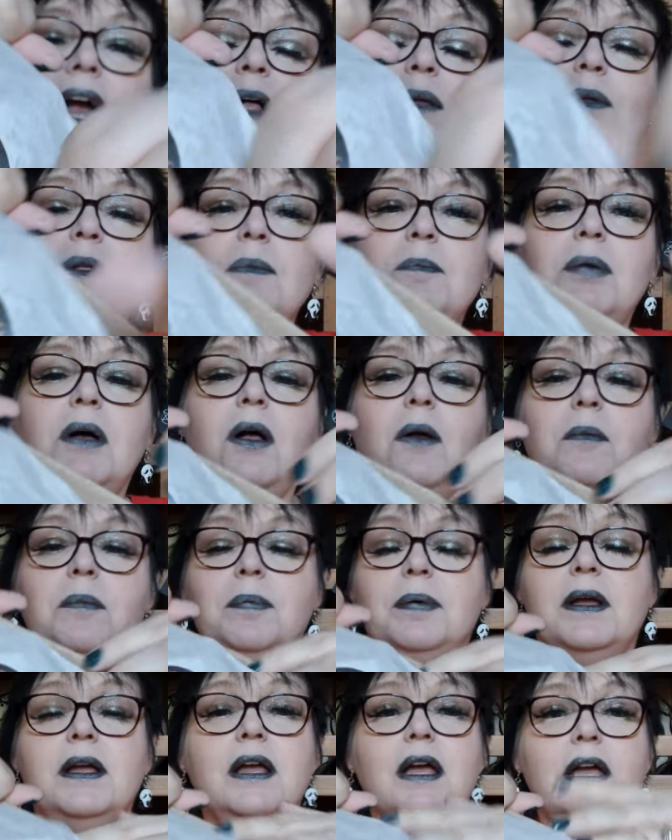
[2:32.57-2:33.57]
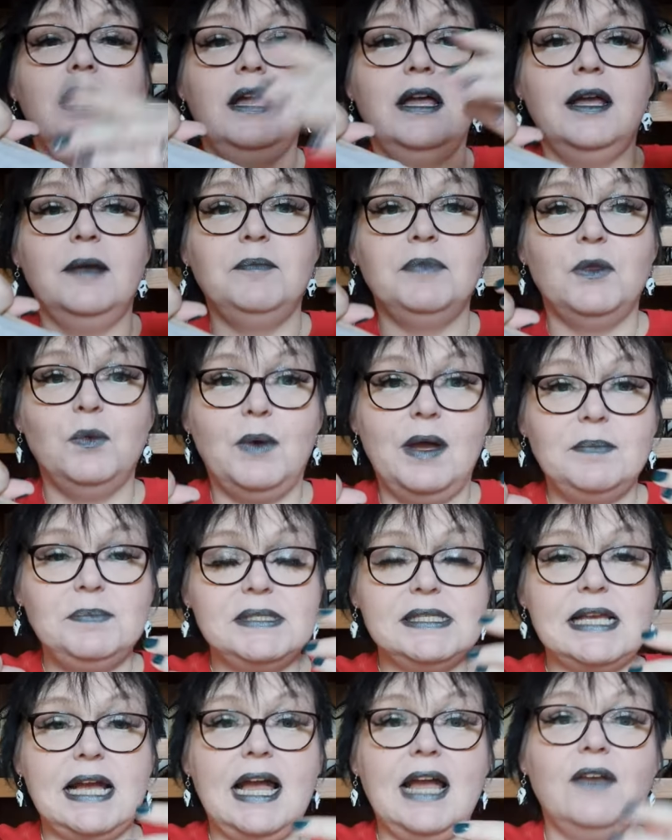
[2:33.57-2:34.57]
I will pop the
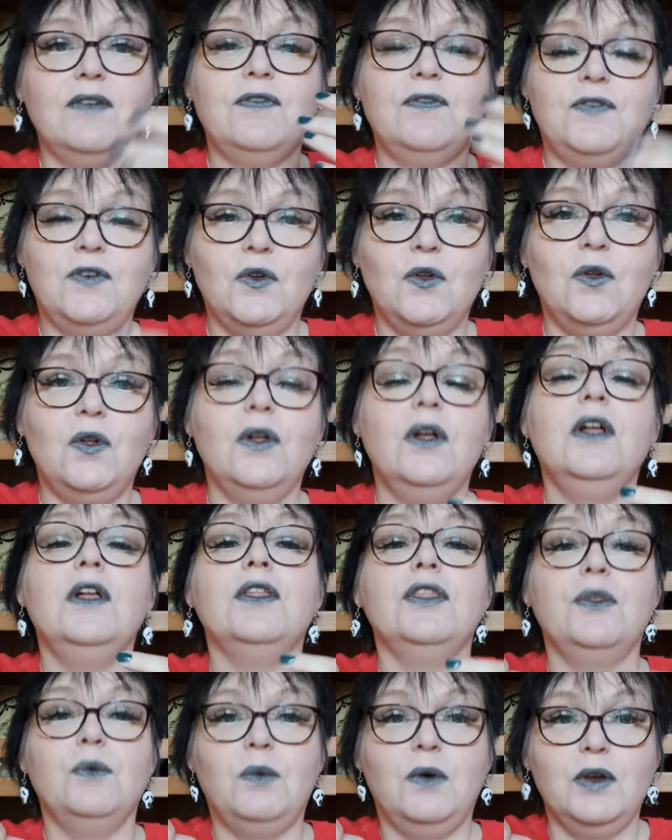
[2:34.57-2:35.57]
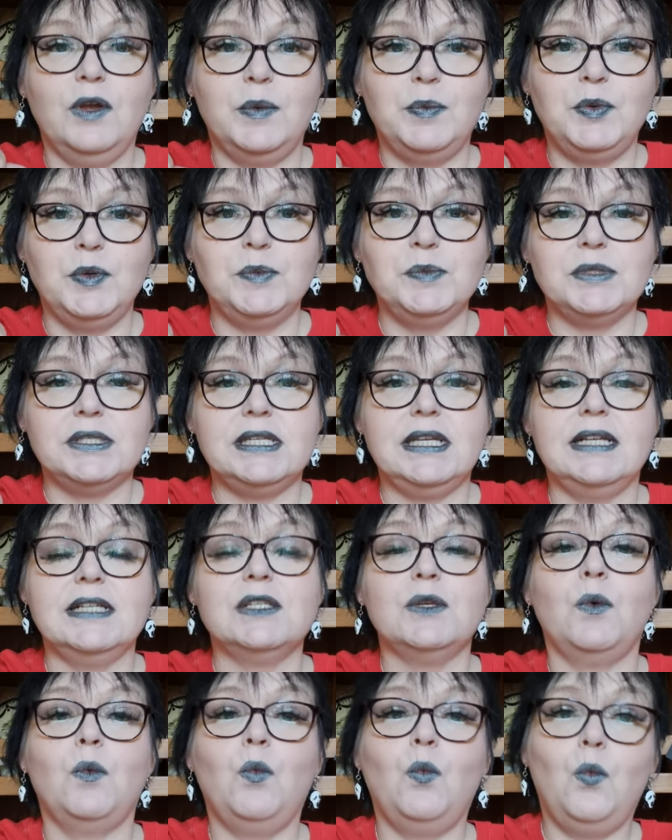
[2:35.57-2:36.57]
website for the Wonky
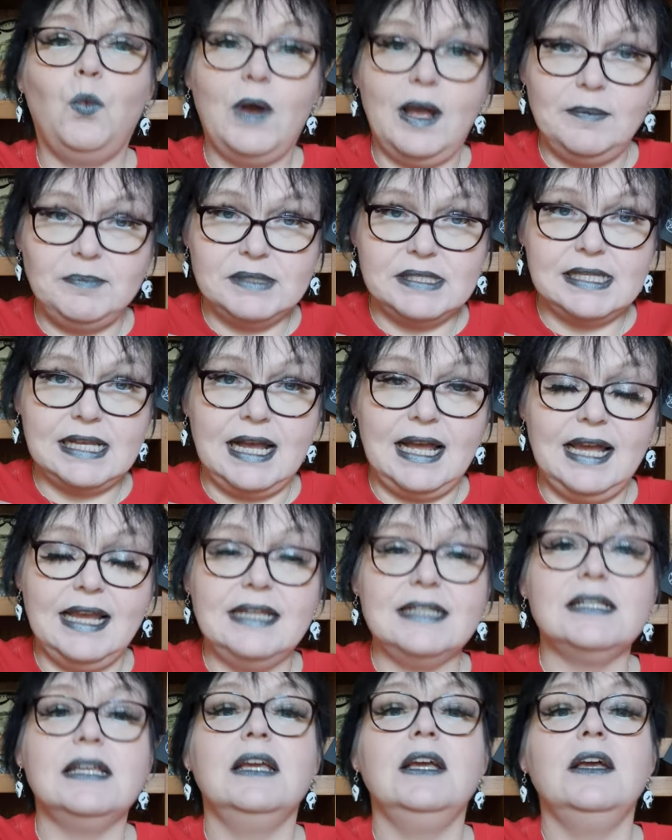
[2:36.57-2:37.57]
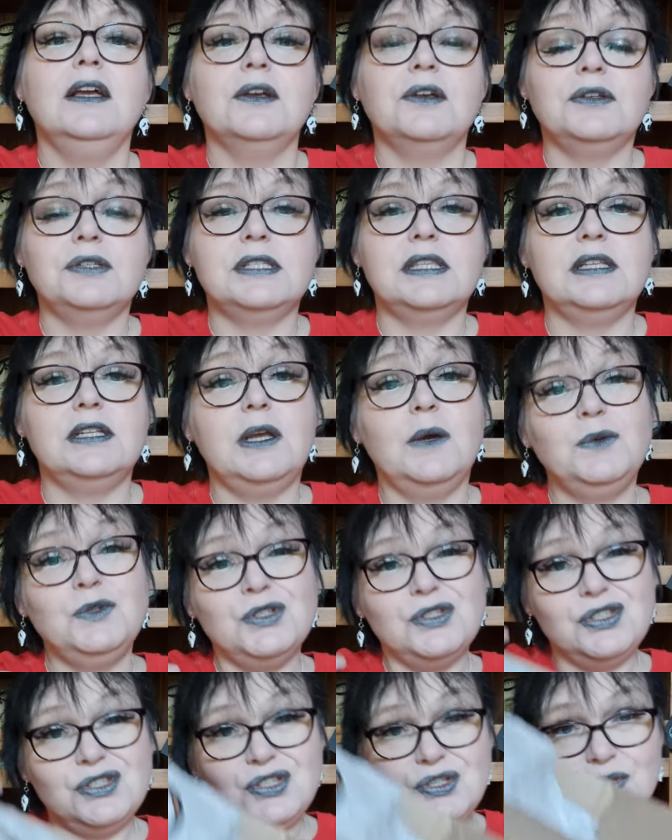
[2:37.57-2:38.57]
Broomstick's website, because they don't
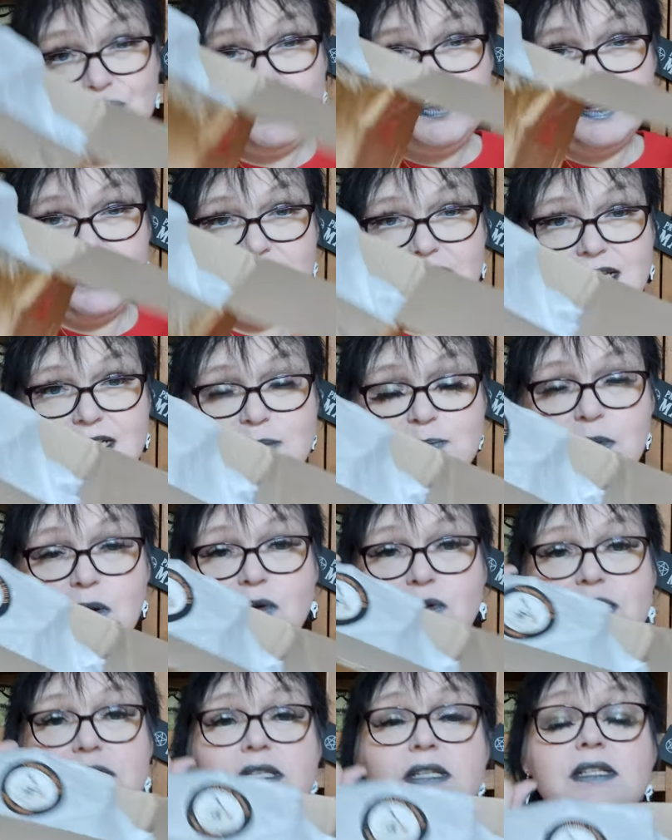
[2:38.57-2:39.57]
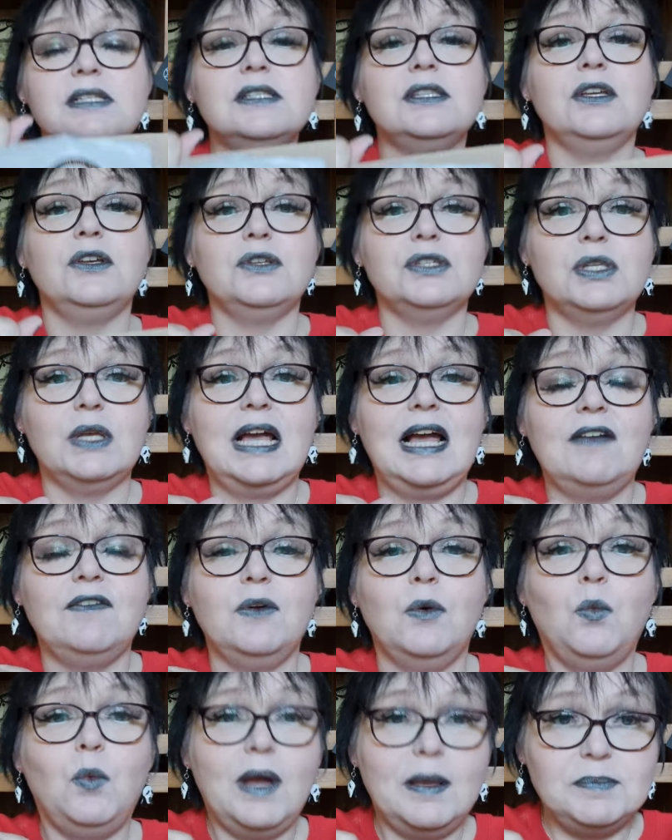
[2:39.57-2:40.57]
just do these boxes. They also have
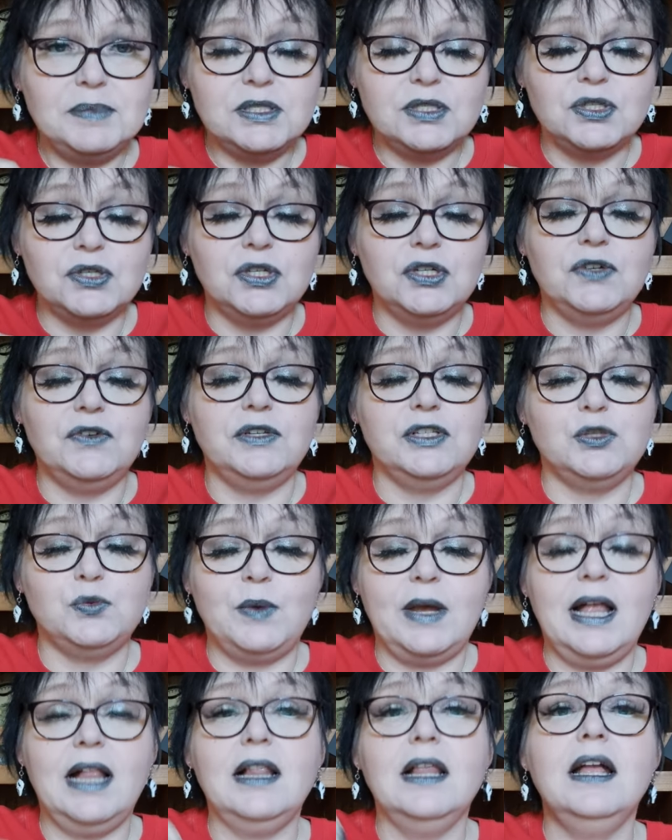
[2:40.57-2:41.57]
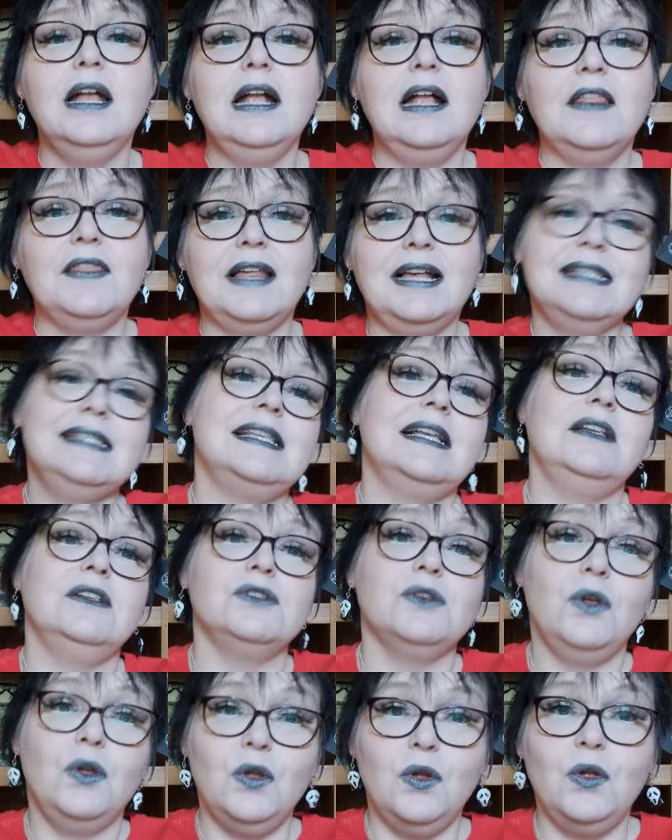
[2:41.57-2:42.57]
a web store as well that
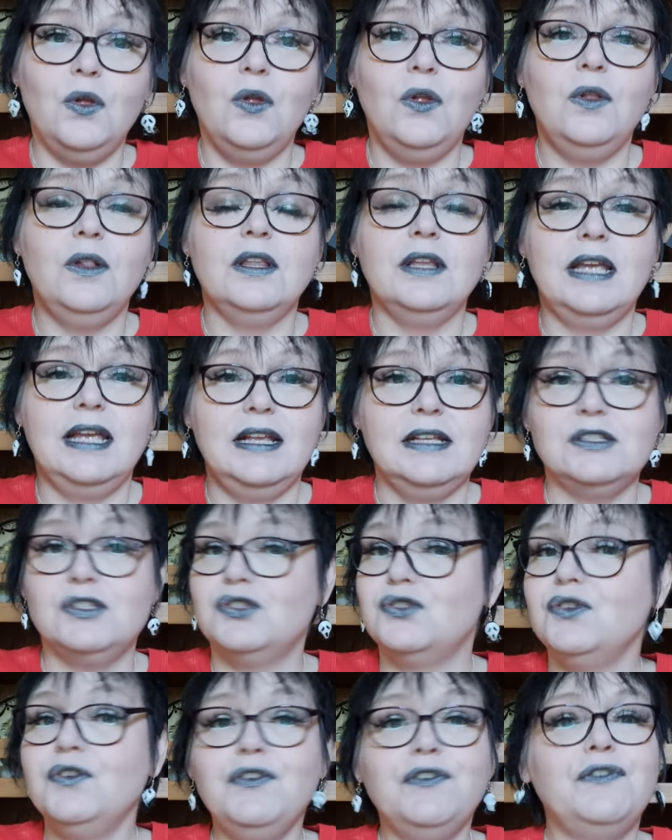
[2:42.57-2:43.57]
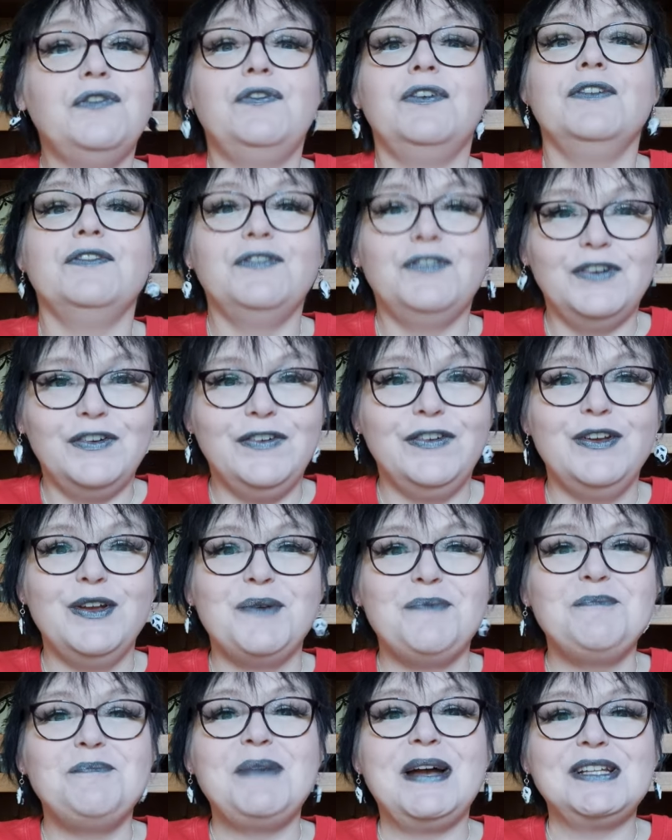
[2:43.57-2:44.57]
sells all stuff for
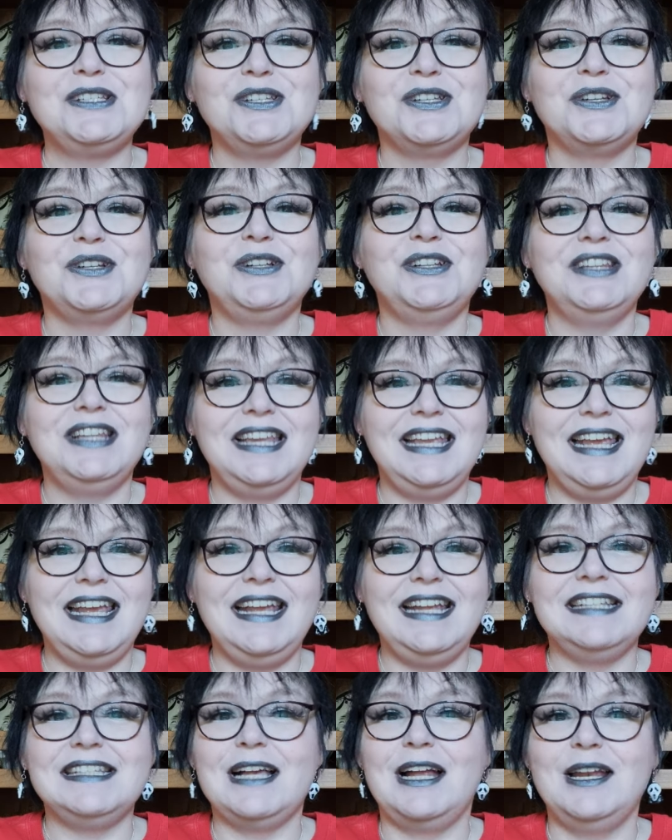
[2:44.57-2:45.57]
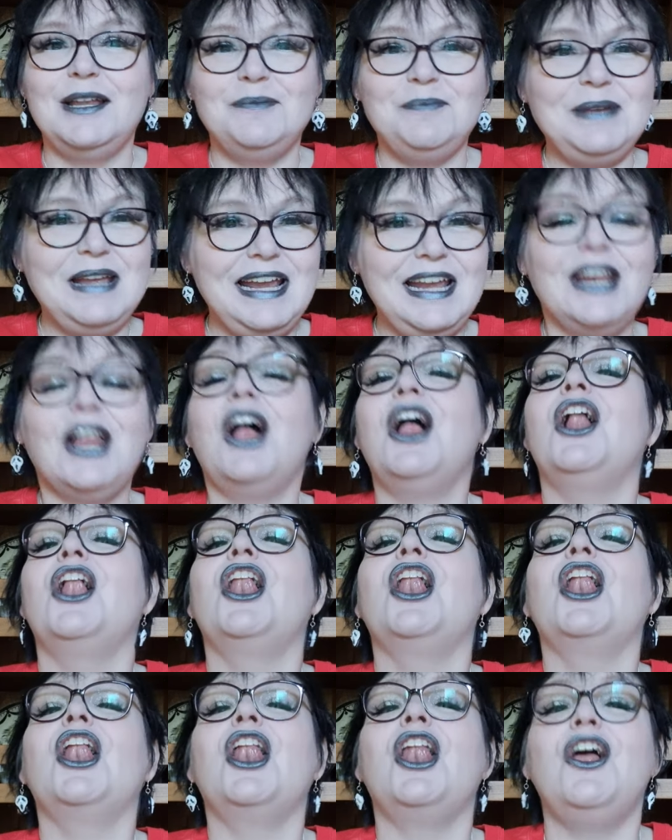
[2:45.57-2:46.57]
your magical needs. And I mean
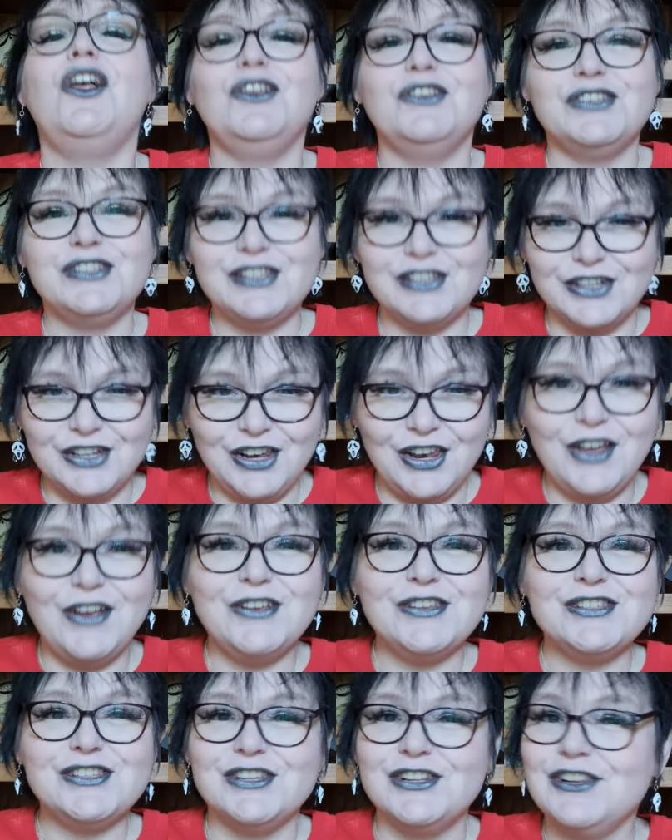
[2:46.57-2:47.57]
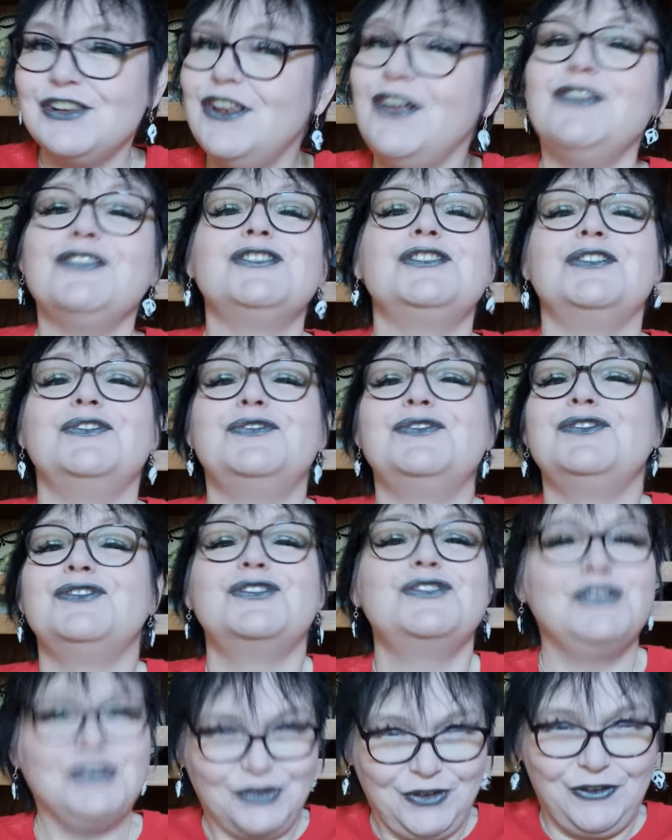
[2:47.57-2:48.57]
lots and lots and lots of
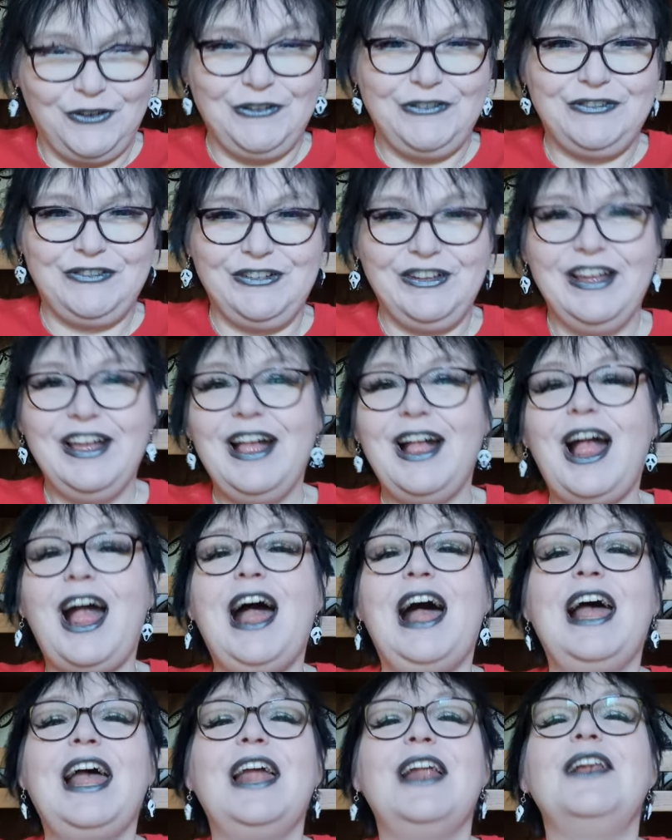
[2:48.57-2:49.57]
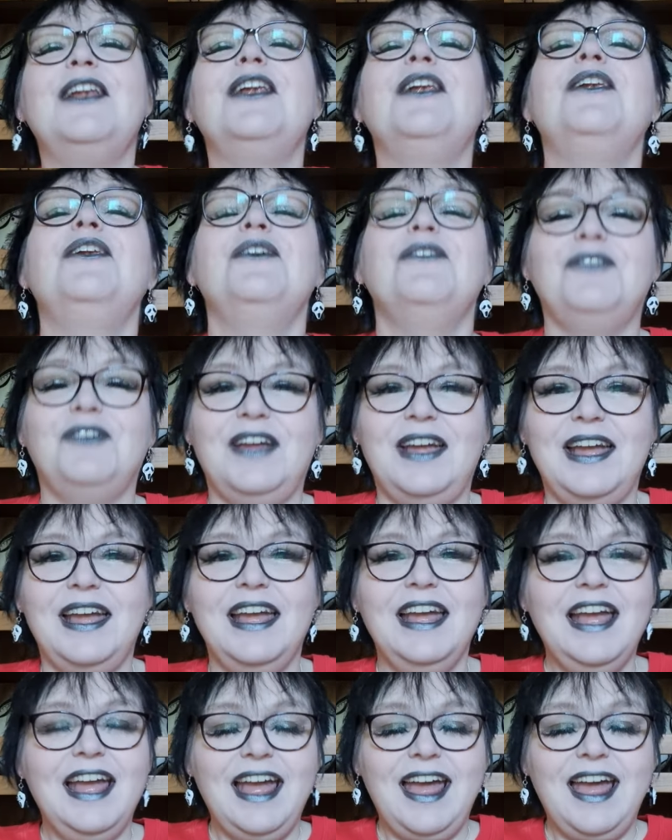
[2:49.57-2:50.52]
stuff. I love it.